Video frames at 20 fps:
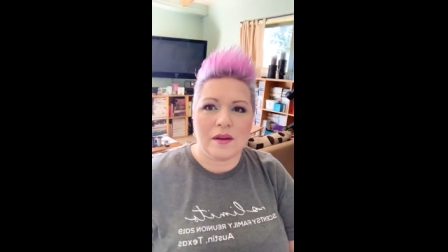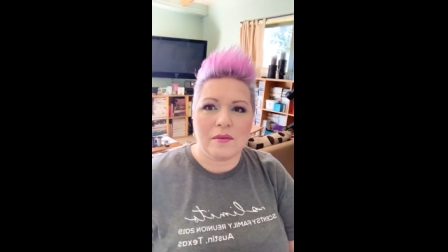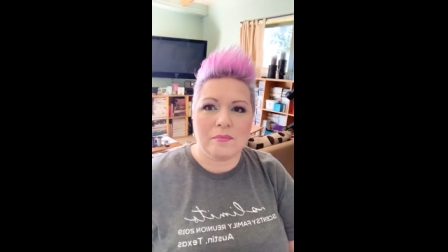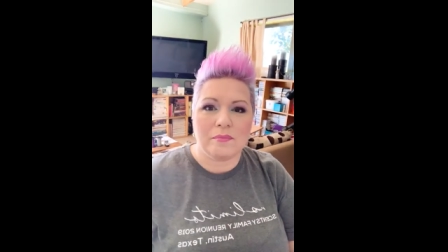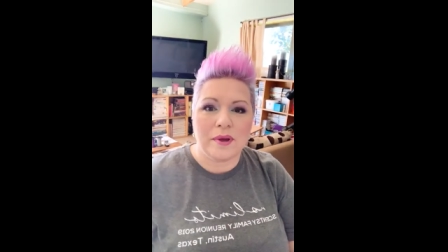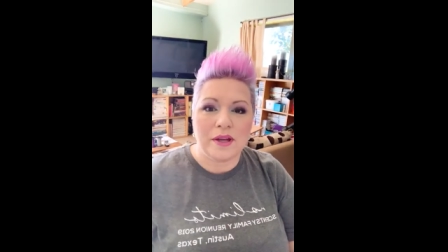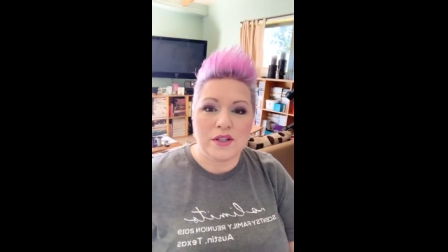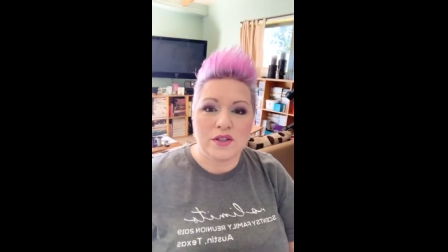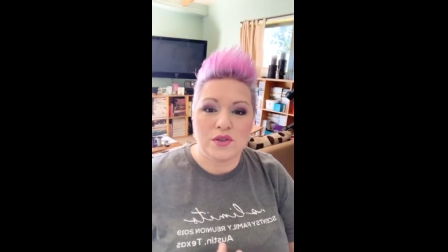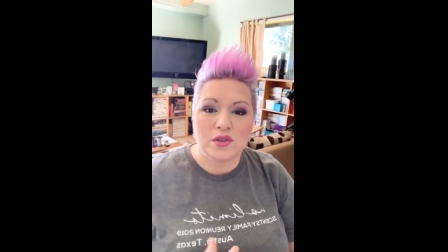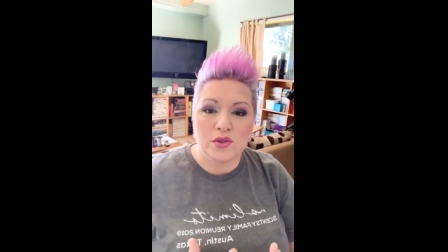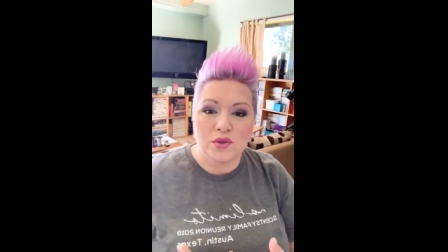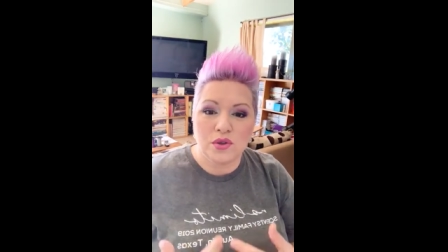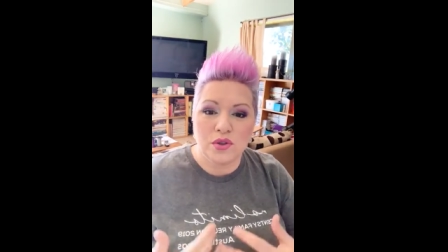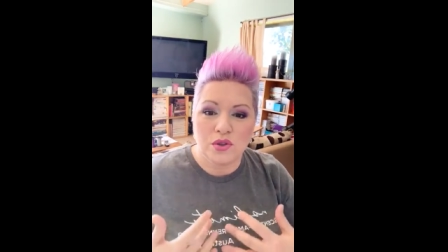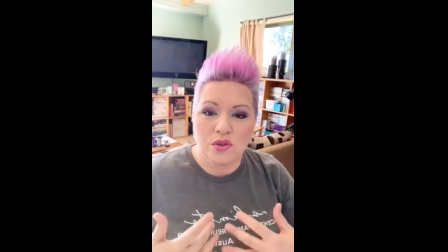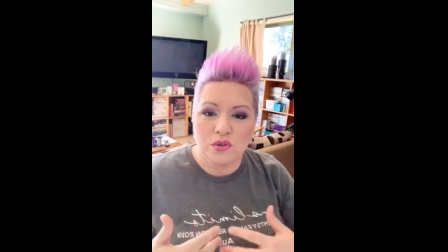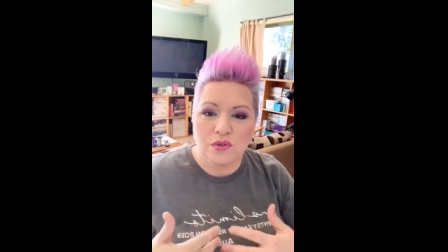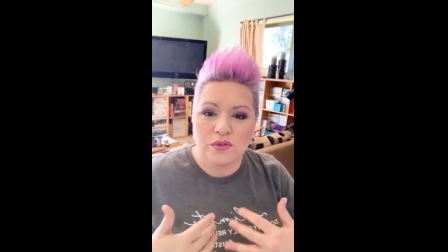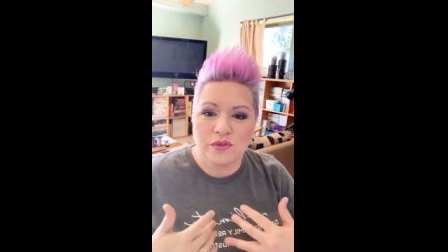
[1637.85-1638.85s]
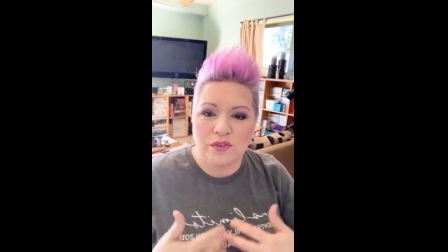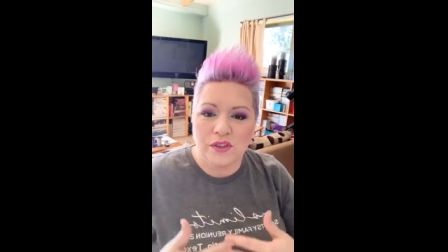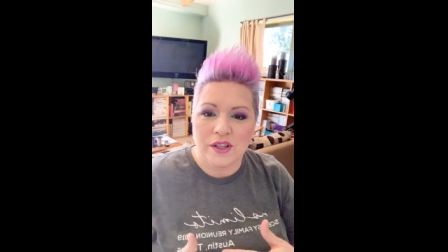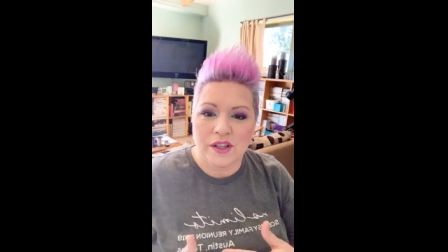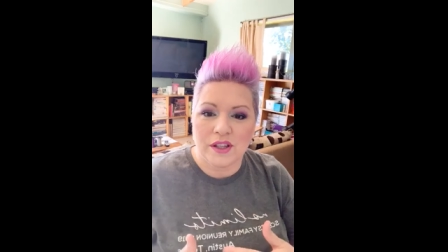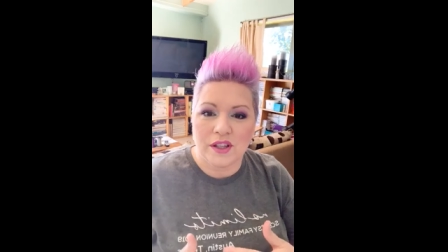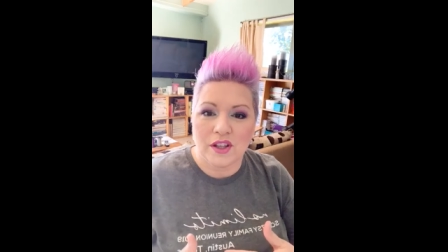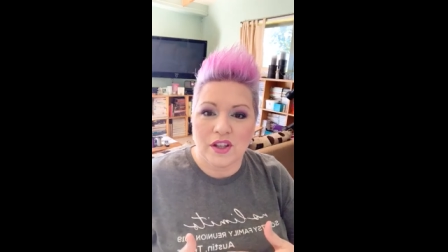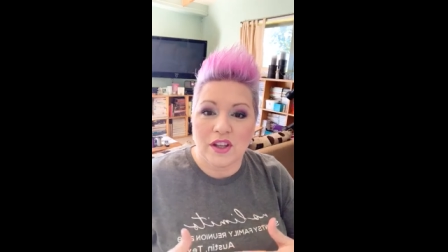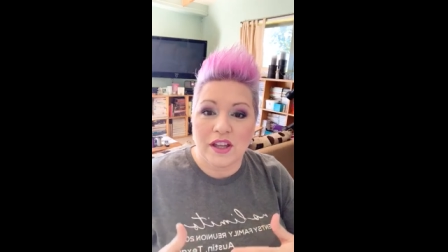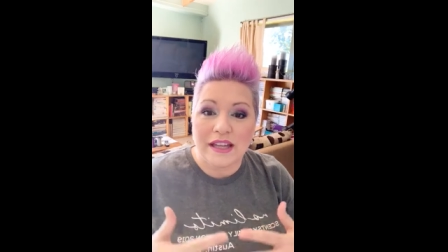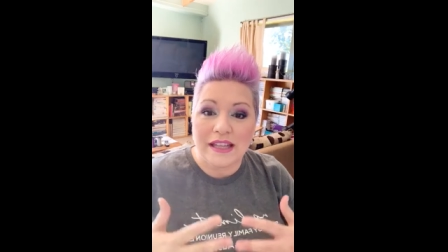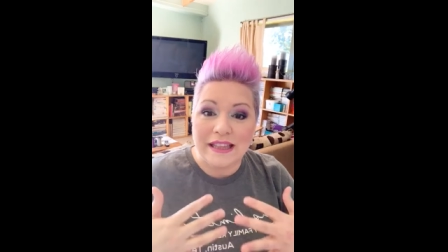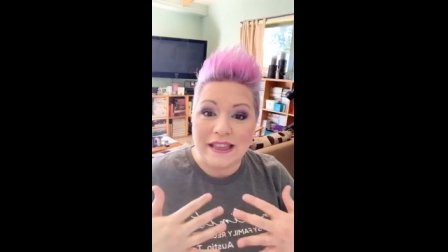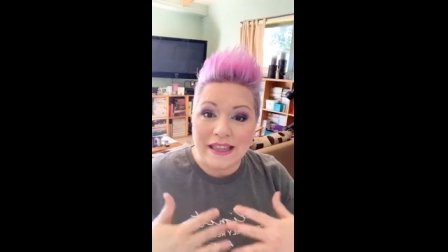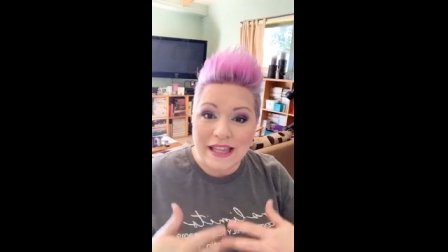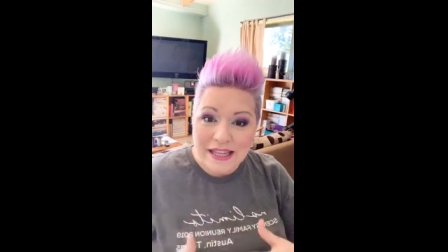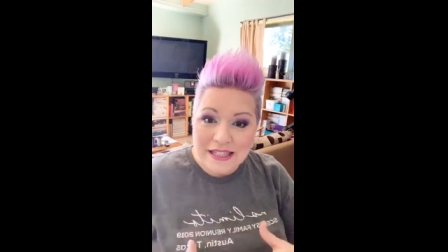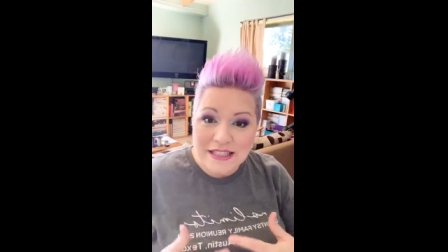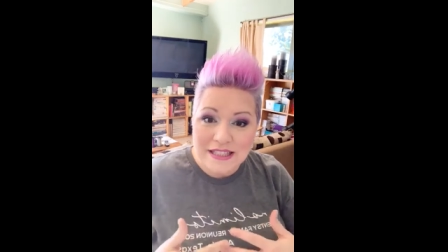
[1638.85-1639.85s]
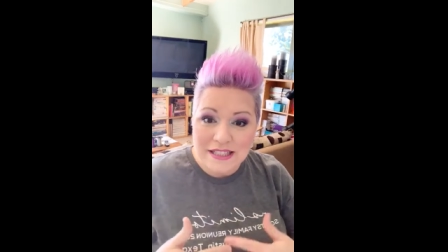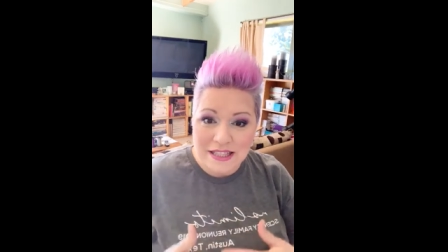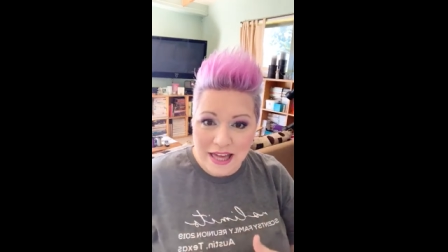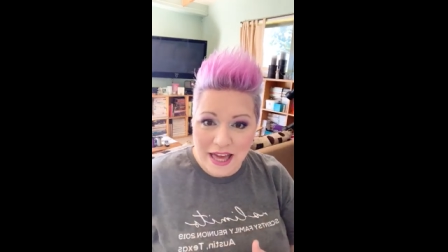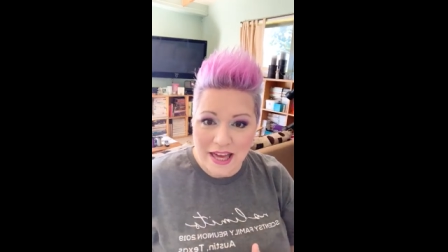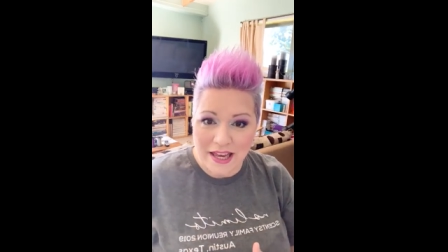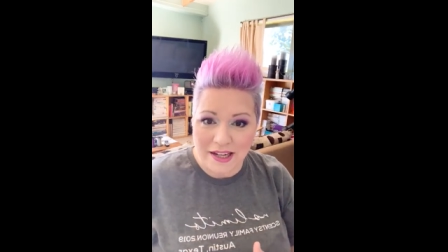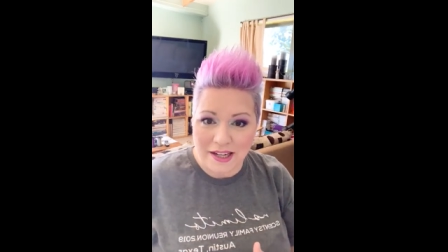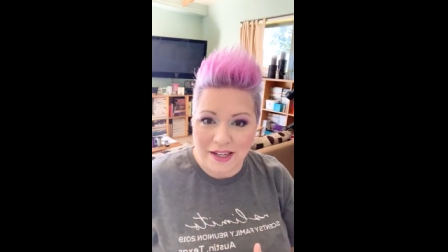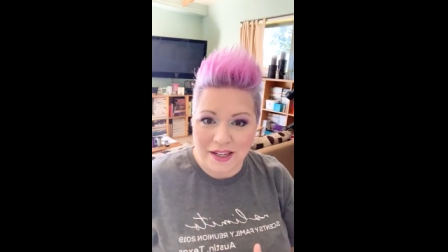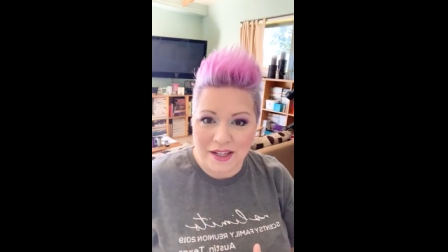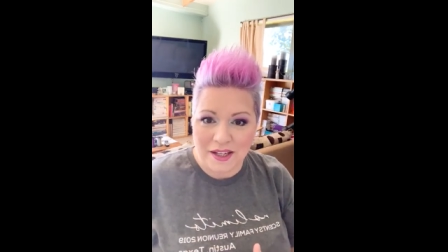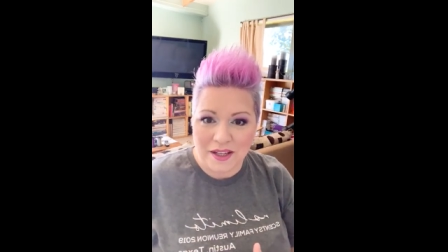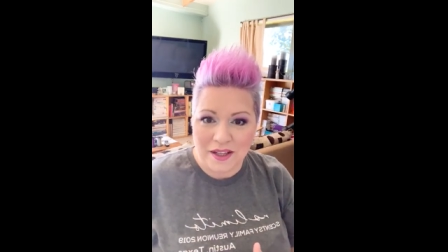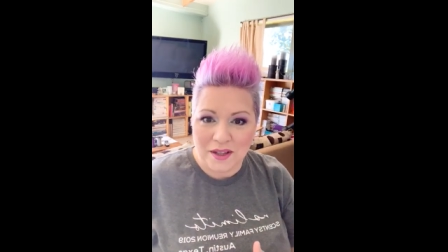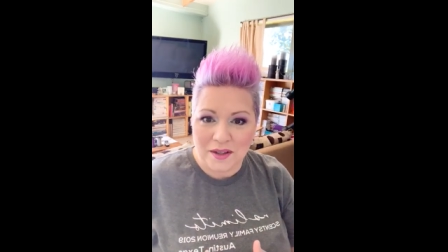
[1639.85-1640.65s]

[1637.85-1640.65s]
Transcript: but do you feel less than